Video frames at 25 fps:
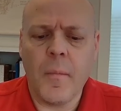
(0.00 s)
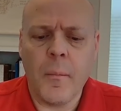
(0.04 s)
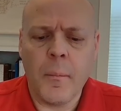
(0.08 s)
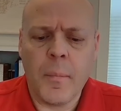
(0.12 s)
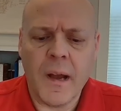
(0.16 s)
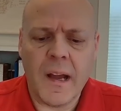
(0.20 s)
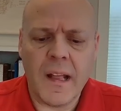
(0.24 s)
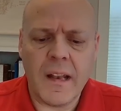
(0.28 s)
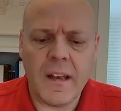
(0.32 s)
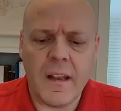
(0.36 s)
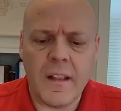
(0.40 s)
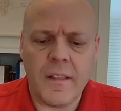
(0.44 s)

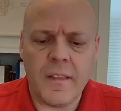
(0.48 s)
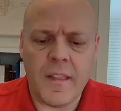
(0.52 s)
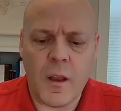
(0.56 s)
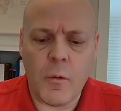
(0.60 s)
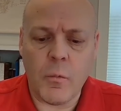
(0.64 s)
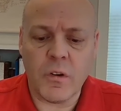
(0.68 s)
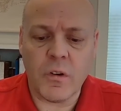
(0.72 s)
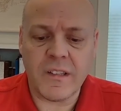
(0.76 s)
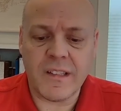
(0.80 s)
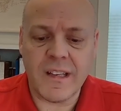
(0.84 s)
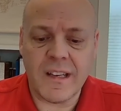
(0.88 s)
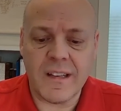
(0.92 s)
But they
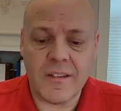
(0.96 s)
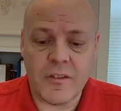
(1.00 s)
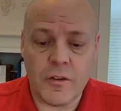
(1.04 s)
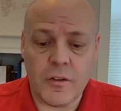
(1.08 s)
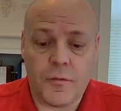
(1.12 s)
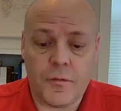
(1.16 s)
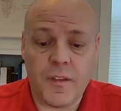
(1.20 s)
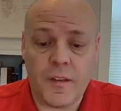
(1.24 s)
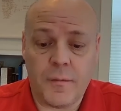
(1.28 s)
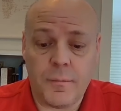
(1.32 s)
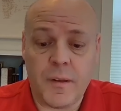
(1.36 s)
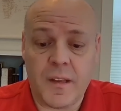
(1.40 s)
were so
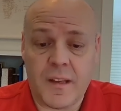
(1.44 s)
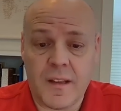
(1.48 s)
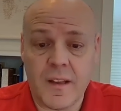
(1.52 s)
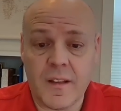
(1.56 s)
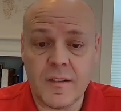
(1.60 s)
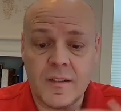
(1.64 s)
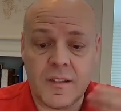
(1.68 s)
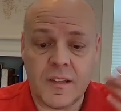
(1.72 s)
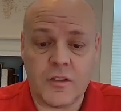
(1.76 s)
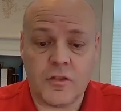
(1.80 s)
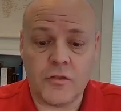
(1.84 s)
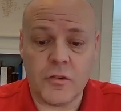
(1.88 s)
that
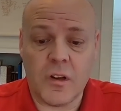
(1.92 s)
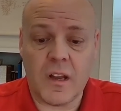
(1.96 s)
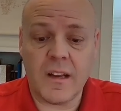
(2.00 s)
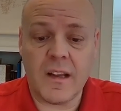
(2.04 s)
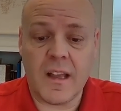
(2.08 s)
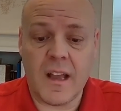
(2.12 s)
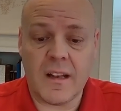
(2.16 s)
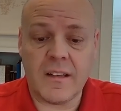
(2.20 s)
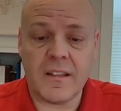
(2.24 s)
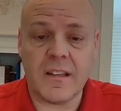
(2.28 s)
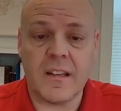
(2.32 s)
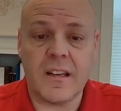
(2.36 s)
because the drug
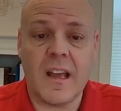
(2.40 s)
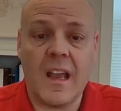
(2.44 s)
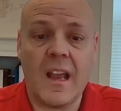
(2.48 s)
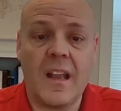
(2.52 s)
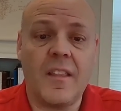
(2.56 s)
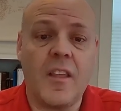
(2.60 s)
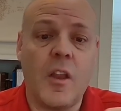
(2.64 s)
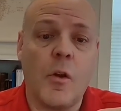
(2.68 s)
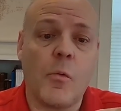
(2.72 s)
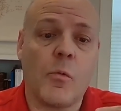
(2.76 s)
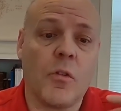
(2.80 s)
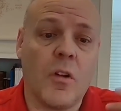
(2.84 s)
got denied,
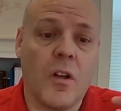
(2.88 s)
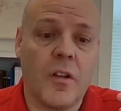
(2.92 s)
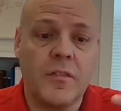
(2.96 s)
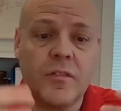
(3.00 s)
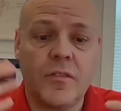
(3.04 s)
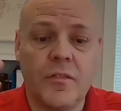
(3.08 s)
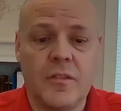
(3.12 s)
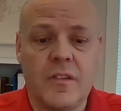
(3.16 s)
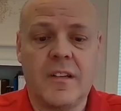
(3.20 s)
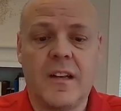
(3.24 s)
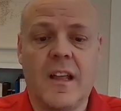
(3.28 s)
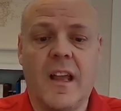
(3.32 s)
they were
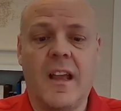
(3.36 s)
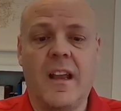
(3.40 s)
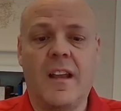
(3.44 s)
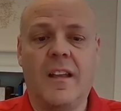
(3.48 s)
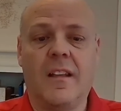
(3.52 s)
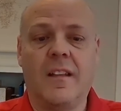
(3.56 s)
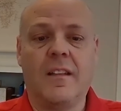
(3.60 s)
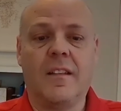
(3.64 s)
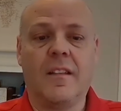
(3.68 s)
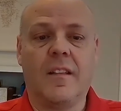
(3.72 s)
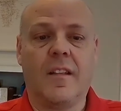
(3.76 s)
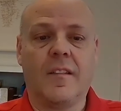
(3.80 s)
also denied
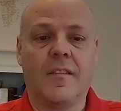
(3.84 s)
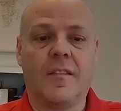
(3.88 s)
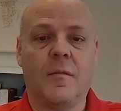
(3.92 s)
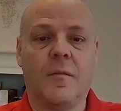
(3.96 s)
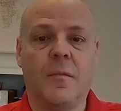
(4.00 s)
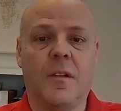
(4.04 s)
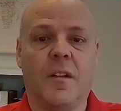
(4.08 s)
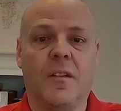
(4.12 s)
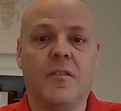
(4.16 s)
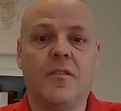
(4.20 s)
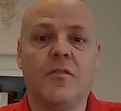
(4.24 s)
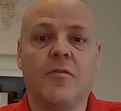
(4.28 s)
this
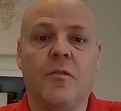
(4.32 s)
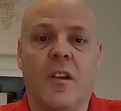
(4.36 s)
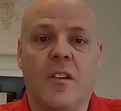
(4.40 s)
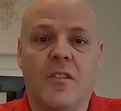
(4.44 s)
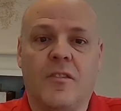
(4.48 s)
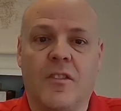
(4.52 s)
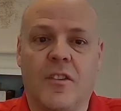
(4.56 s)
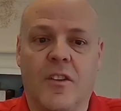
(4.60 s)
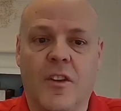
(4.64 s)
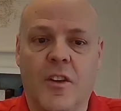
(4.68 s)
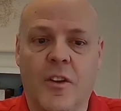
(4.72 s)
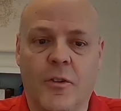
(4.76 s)

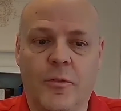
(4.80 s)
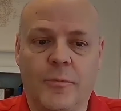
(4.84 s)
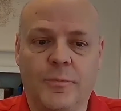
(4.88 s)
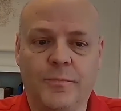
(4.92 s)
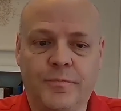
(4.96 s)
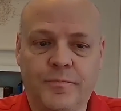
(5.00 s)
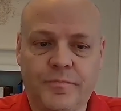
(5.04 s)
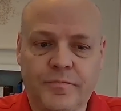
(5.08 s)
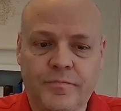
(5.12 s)
administration code.